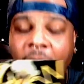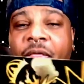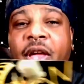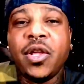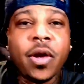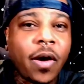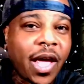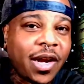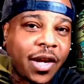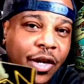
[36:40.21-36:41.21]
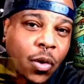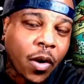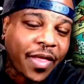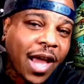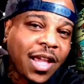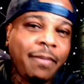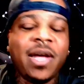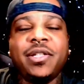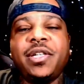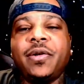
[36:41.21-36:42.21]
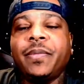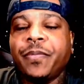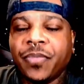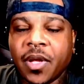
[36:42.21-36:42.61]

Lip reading: And then you go ahead and ignore that email too.